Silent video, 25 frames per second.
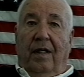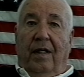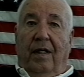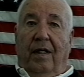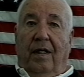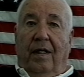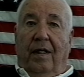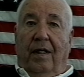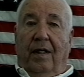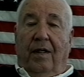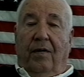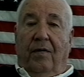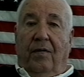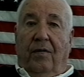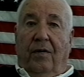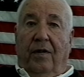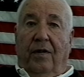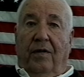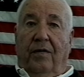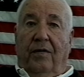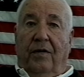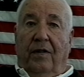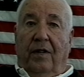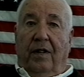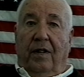And of
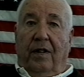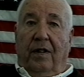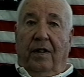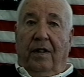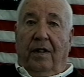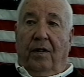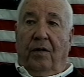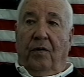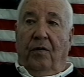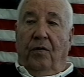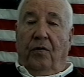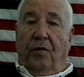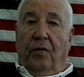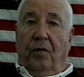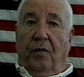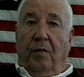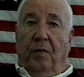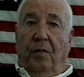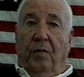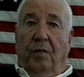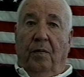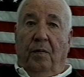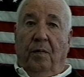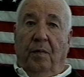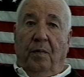course, uh, the
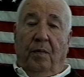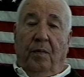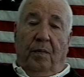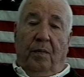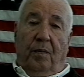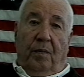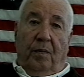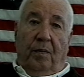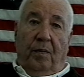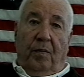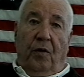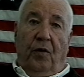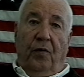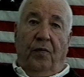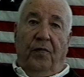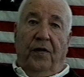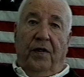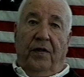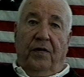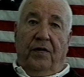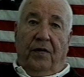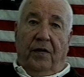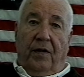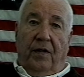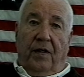usual
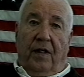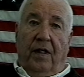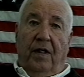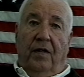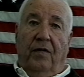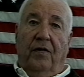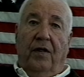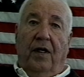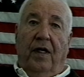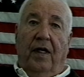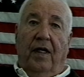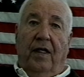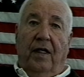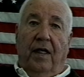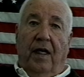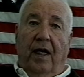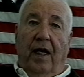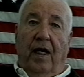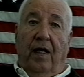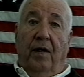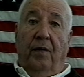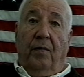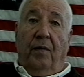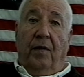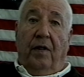movies and things like that,
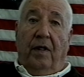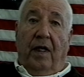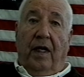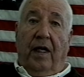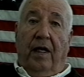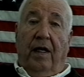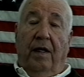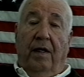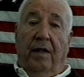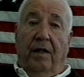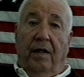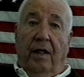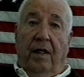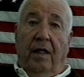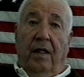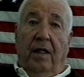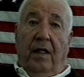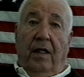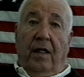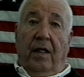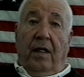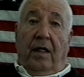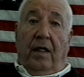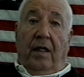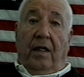and a lot of
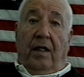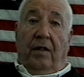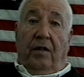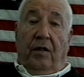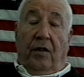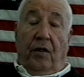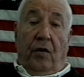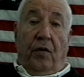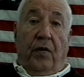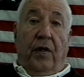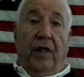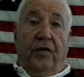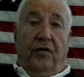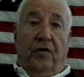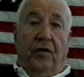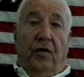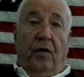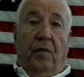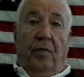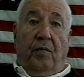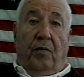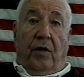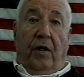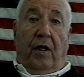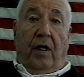the
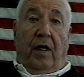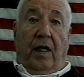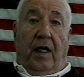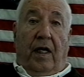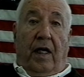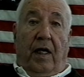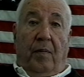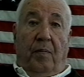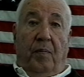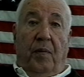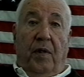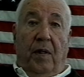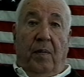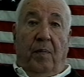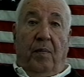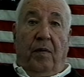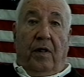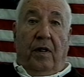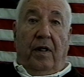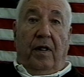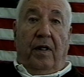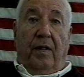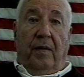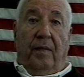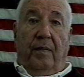USO brought a lot of people
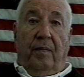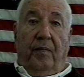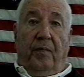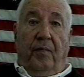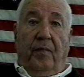in.